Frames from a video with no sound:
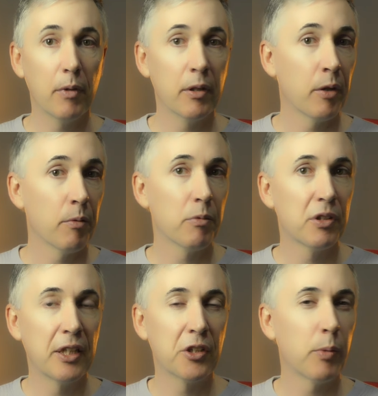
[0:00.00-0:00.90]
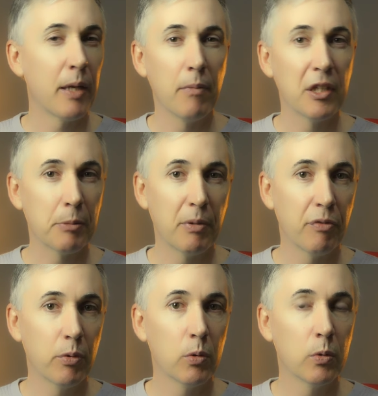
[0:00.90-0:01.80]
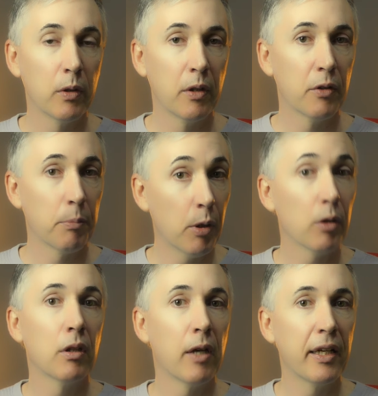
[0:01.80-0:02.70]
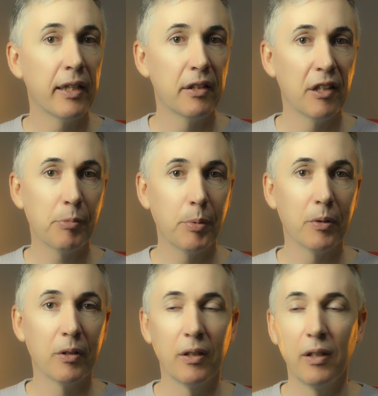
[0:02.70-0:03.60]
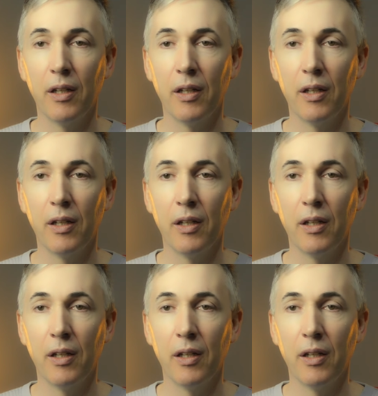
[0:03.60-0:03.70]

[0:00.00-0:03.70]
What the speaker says: you know, 6 to 8 months before the plot line in this book.